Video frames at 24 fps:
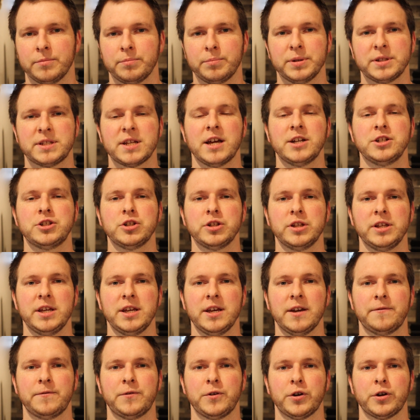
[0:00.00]

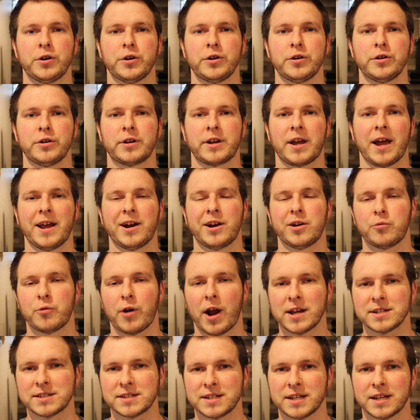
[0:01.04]
potentially if you're kind of
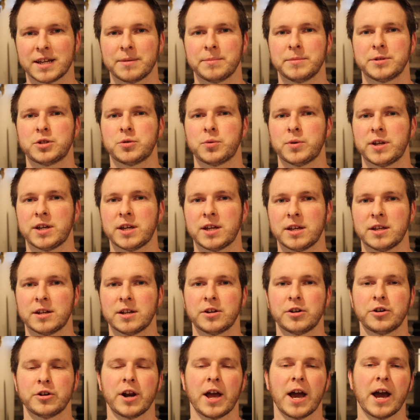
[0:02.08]
resting in between
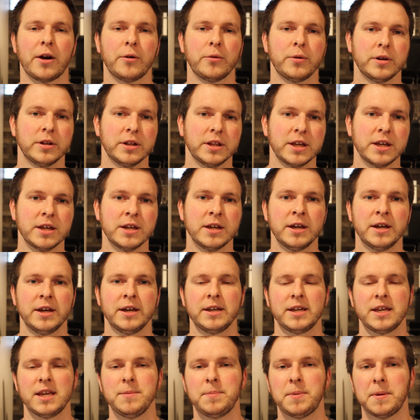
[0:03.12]
and you're not really
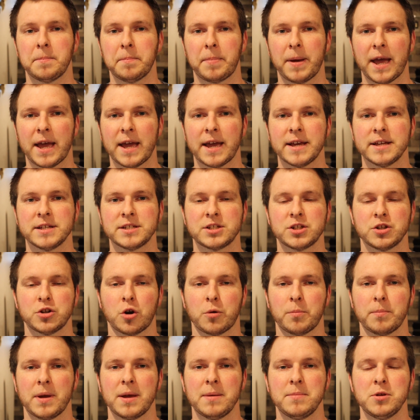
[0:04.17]
keeping pace,
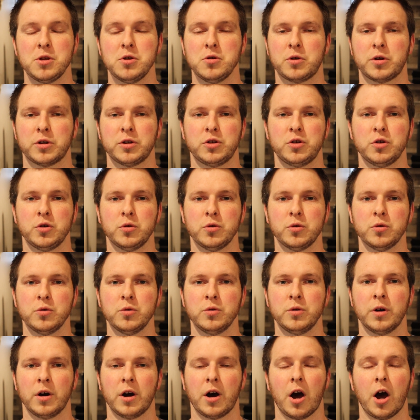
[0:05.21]
maybe you could do
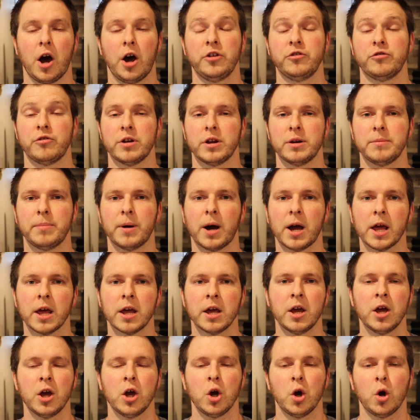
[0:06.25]
100, but
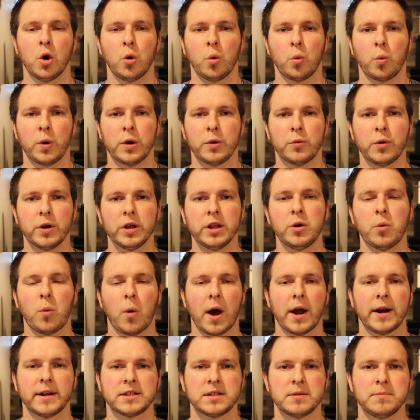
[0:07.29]
we really
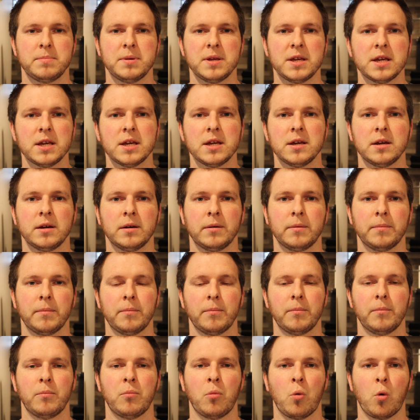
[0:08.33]
want it to be
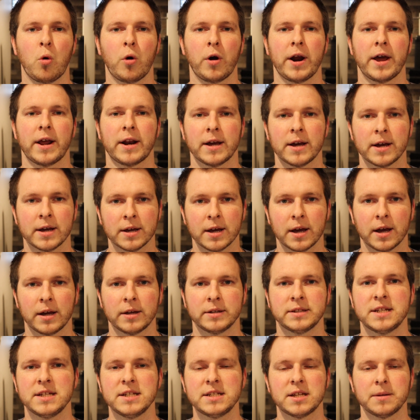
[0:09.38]
more at
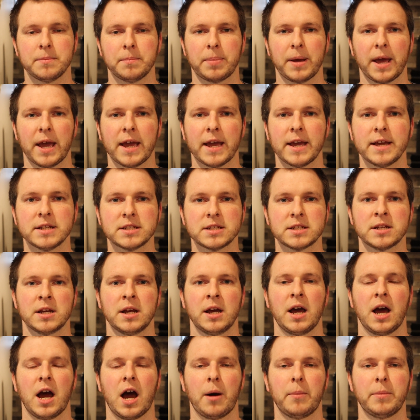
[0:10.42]
a decent pace.
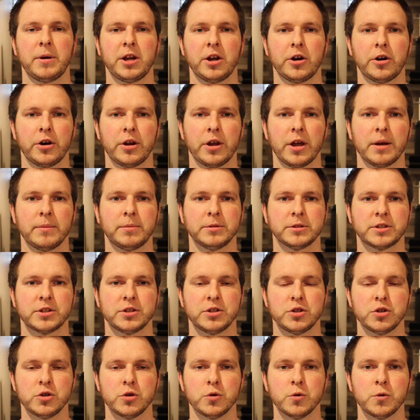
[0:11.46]
How many are you able to
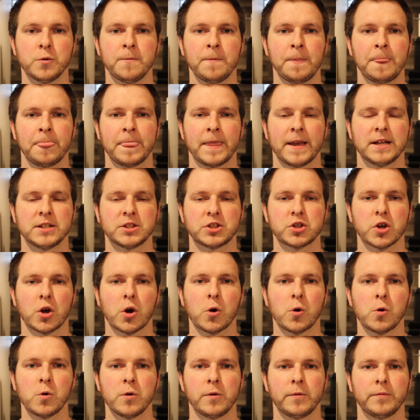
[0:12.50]
do? And
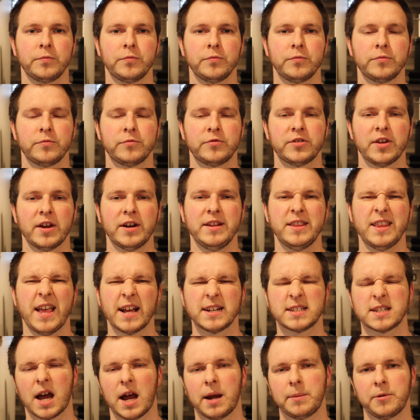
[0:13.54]
so setting
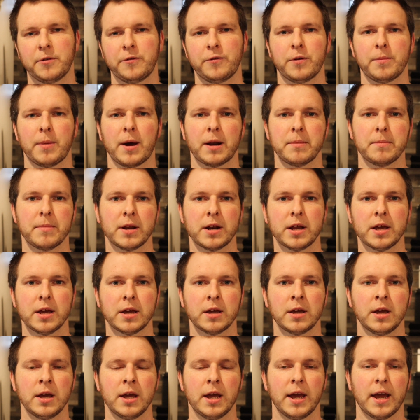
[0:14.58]
that timer for about a minute
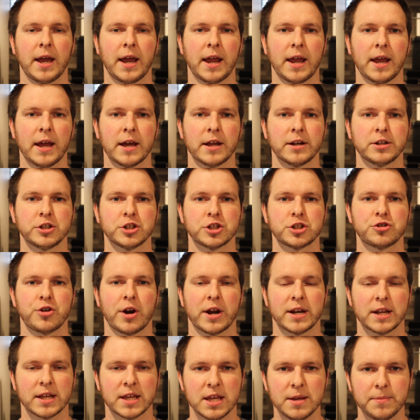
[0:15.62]
and just
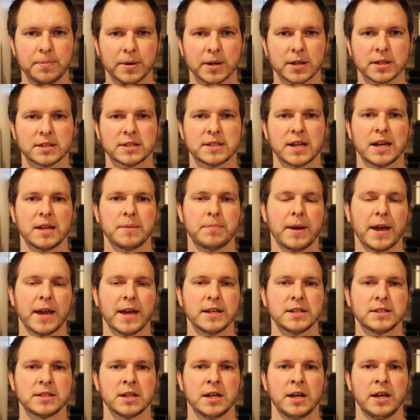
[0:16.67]
trying to keep a steady
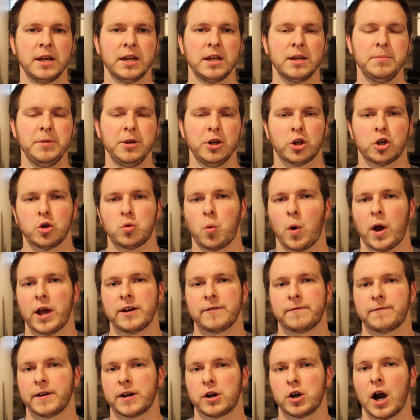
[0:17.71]
pace can be a good way
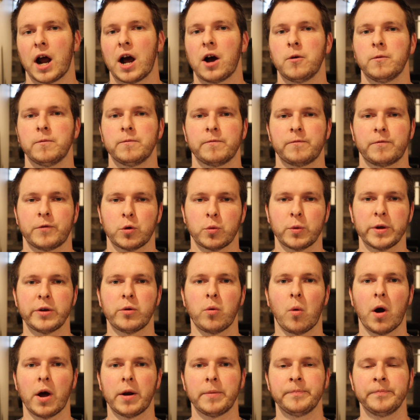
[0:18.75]
to figure out for
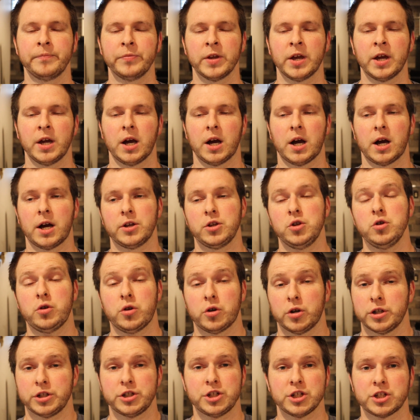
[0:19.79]
week 1. You
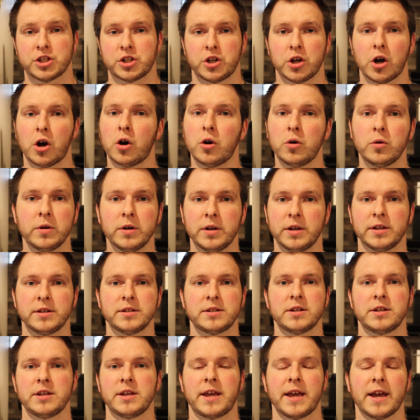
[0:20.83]
could just go
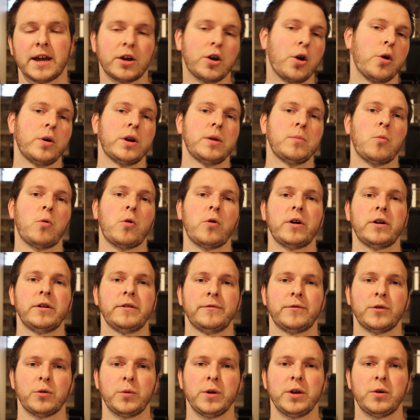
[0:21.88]
until you can't go anymore
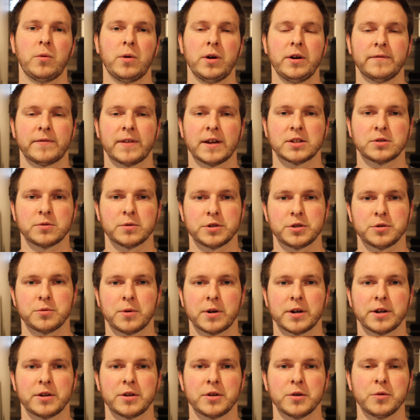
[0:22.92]
for week 1 if that's what you
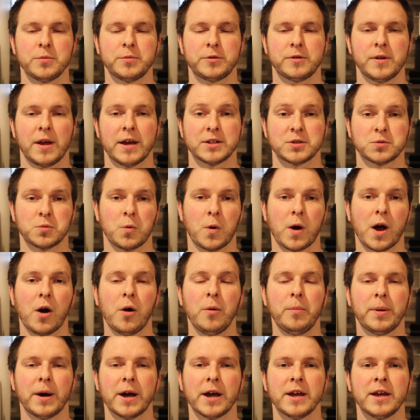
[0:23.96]
want to do as
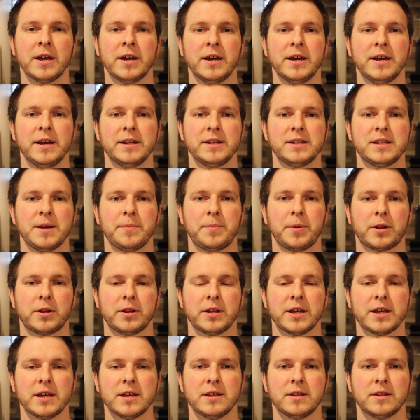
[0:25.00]
well, but
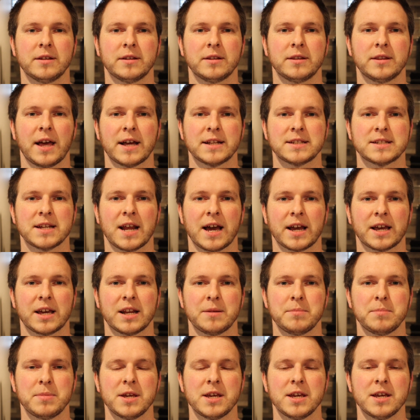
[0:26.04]
typically that's not going
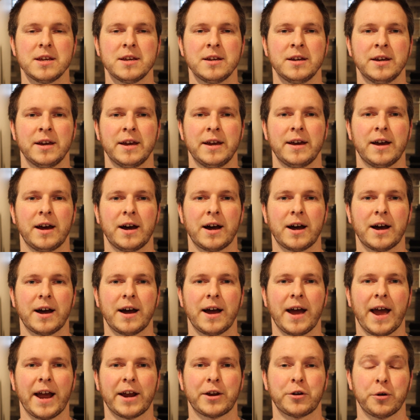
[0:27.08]
to be
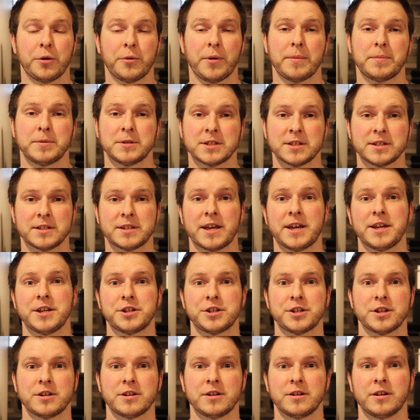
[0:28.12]
accurate
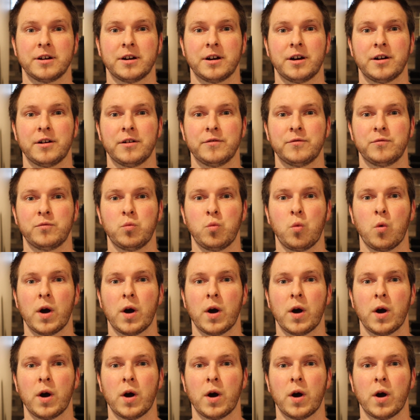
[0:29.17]
representation of